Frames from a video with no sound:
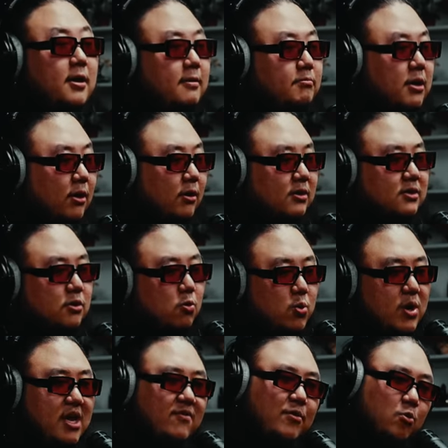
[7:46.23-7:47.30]
but also
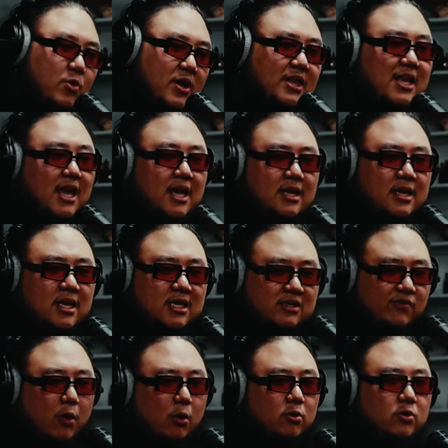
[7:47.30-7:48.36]
even within his
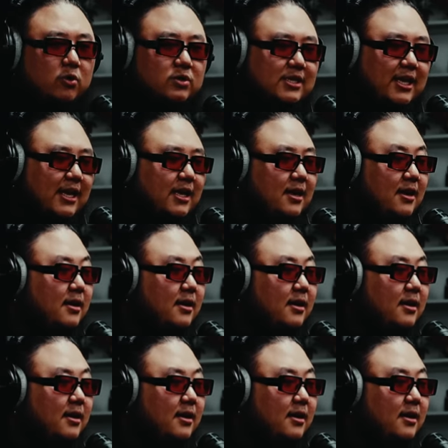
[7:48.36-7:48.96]
vocals like